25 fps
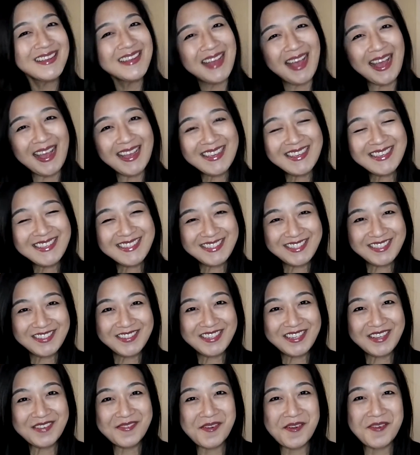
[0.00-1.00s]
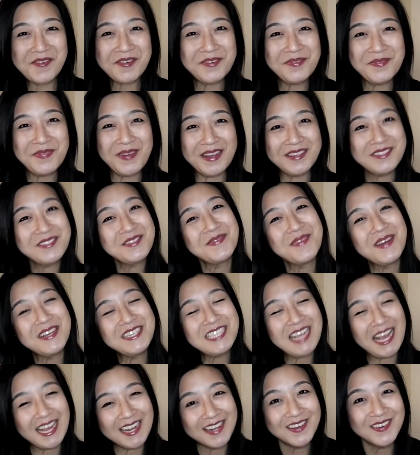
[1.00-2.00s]
Hi, it's Uni, welcome back to my
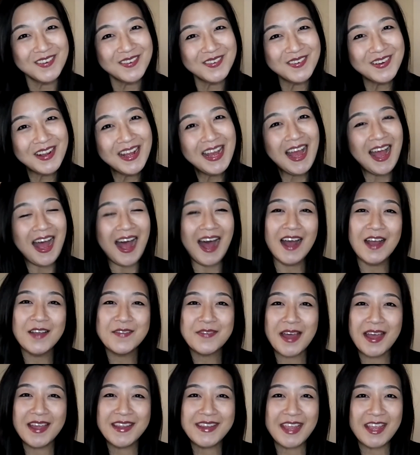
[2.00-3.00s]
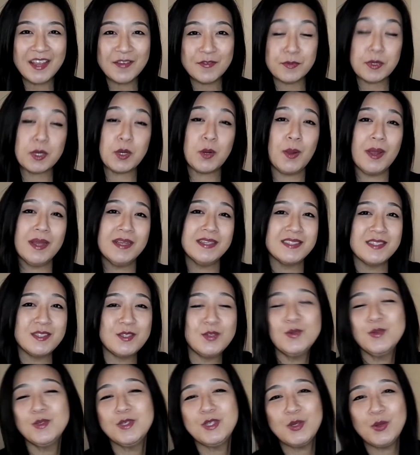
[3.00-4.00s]
channel. I've had a request
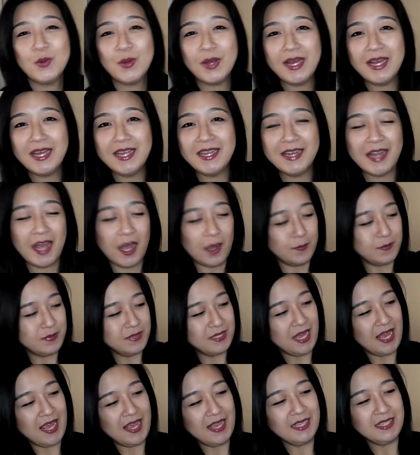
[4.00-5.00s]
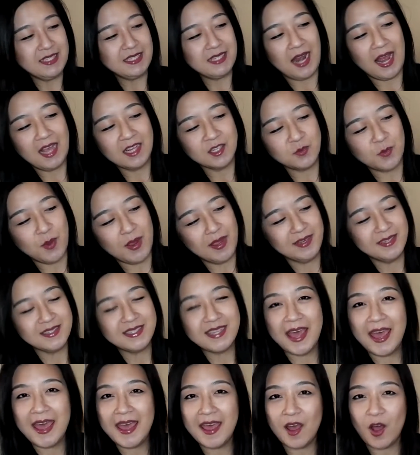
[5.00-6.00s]
to do an update / wear and
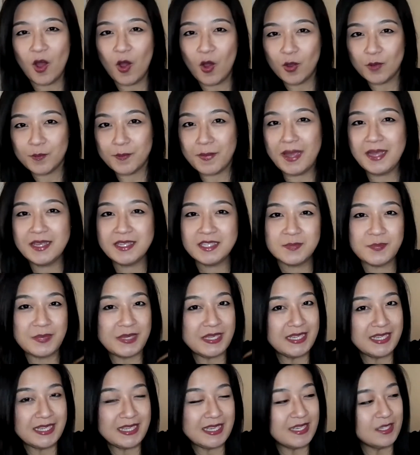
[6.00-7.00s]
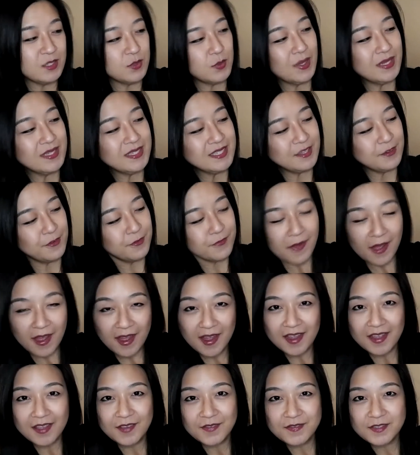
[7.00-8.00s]
tear on my Speedy
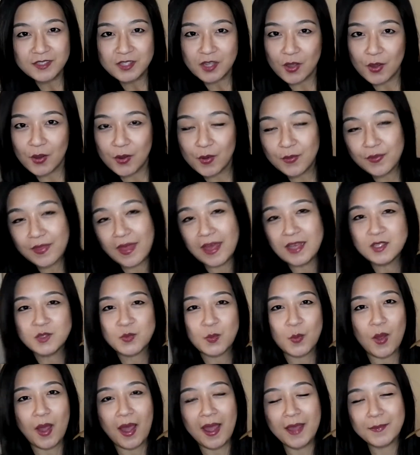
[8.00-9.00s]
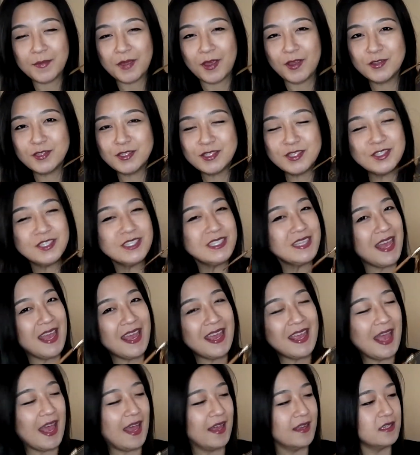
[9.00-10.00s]
25, so that's what I'm going to do
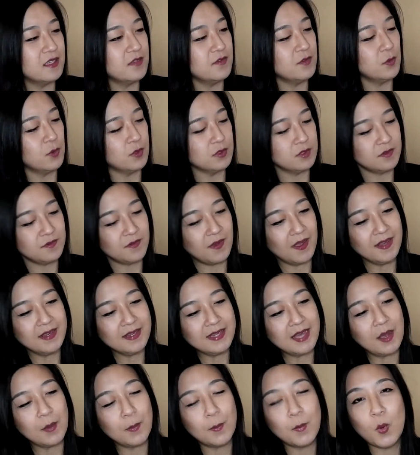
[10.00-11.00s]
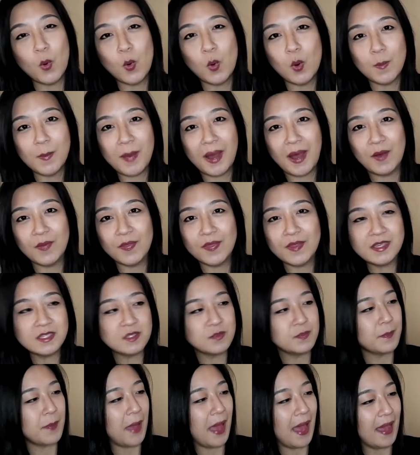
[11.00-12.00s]
today. And if you want to find out more about this
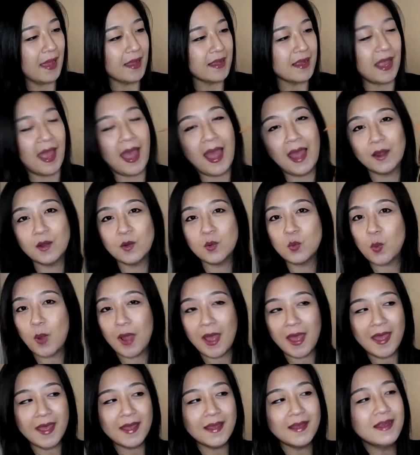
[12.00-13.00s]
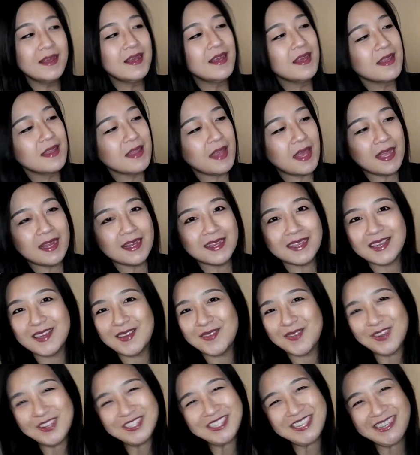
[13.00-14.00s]
bag and wear, then
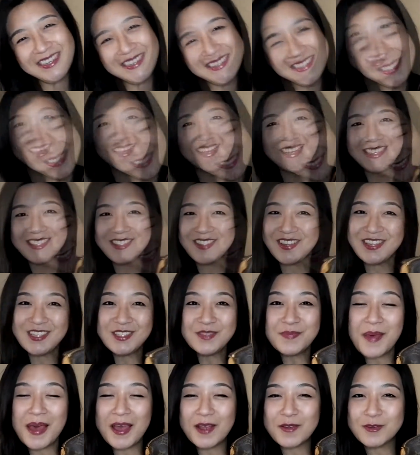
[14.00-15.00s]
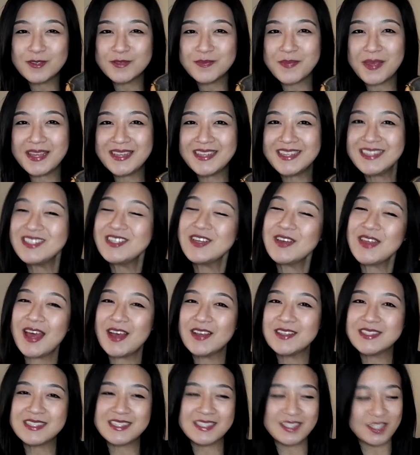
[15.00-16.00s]
keep watching. So this bag was made in
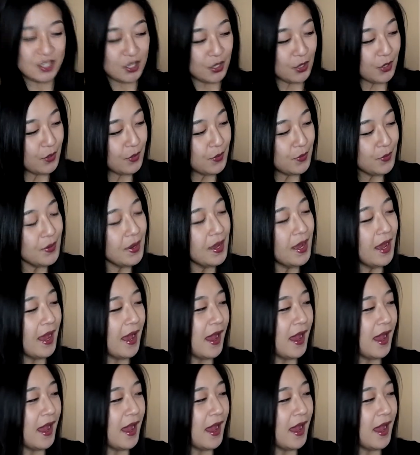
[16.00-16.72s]
2002.